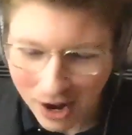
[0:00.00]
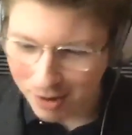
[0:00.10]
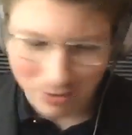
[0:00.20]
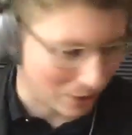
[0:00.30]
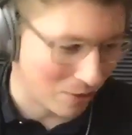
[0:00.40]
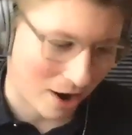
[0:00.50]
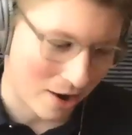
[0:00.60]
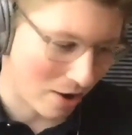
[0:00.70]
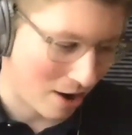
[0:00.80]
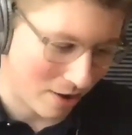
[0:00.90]
so
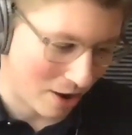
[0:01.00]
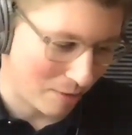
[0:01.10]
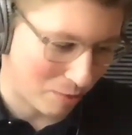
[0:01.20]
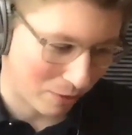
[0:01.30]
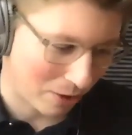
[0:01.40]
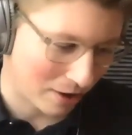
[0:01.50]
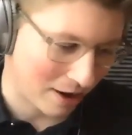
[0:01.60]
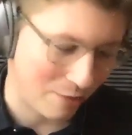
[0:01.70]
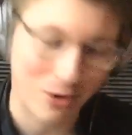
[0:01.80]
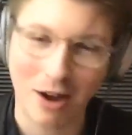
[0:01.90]
I prefer, if you